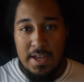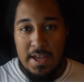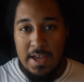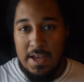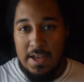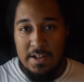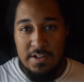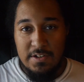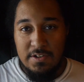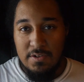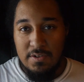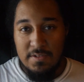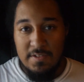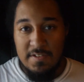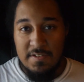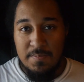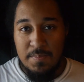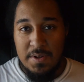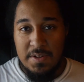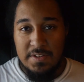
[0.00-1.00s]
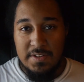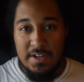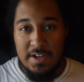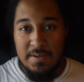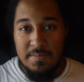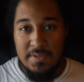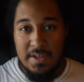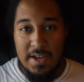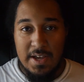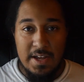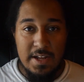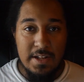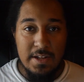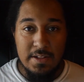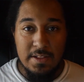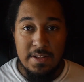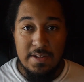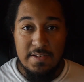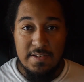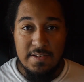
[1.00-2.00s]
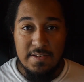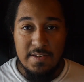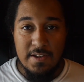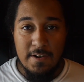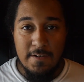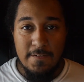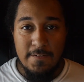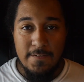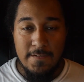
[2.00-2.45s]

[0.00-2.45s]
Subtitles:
and, you know, the spin time that lends itself.